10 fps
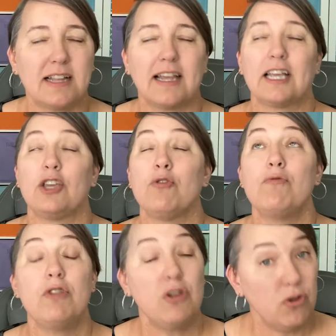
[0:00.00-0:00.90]
like you
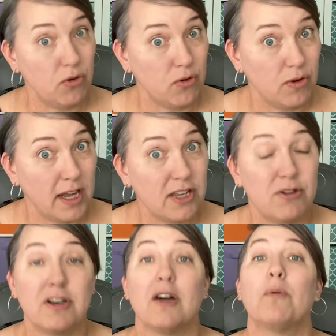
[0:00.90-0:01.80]
knew and you
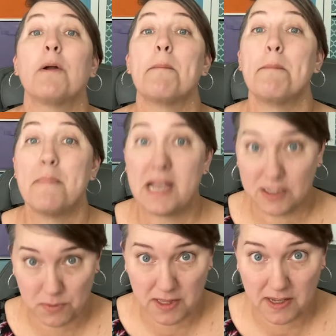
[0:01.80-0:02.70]
did not want to
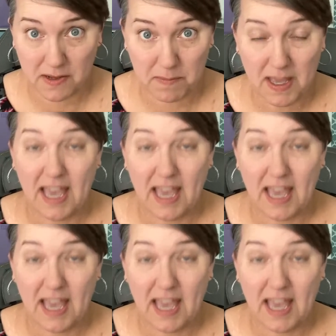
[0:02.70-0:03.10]
mess with him.